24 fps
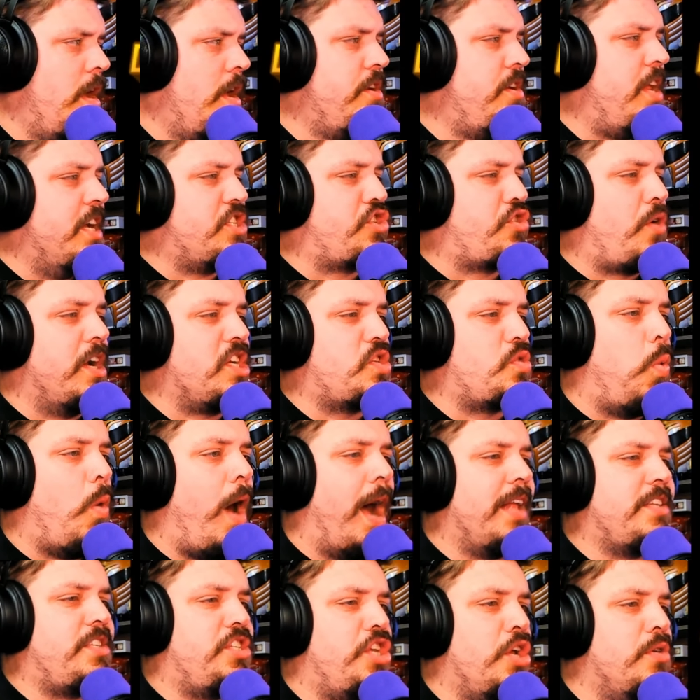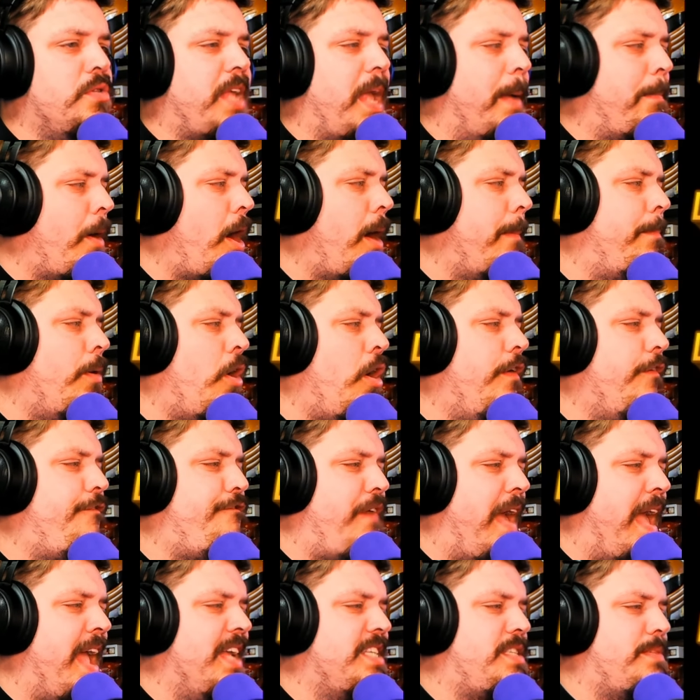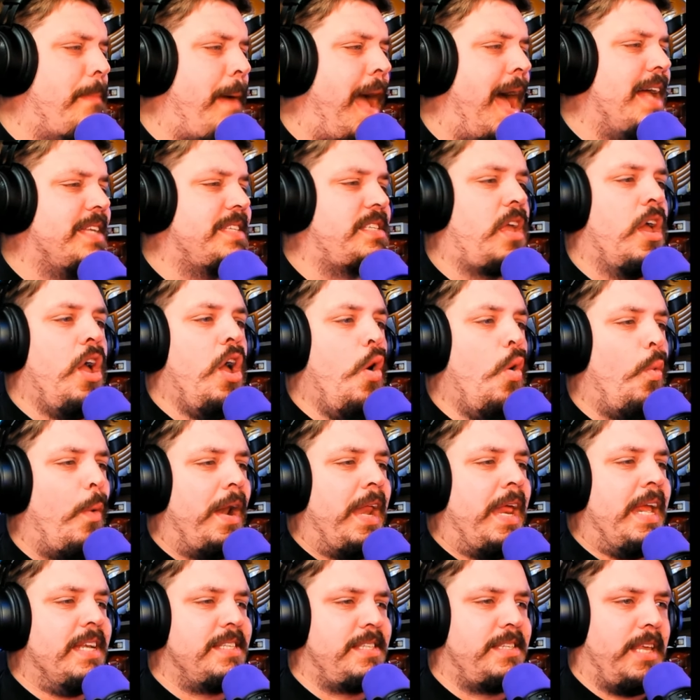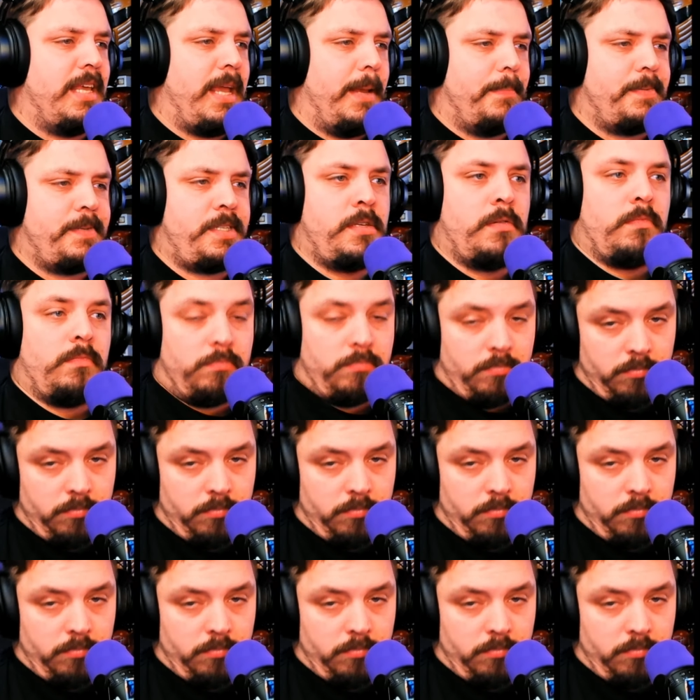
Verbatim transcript: Does Chris Watts use a purple face mask when he sleeps?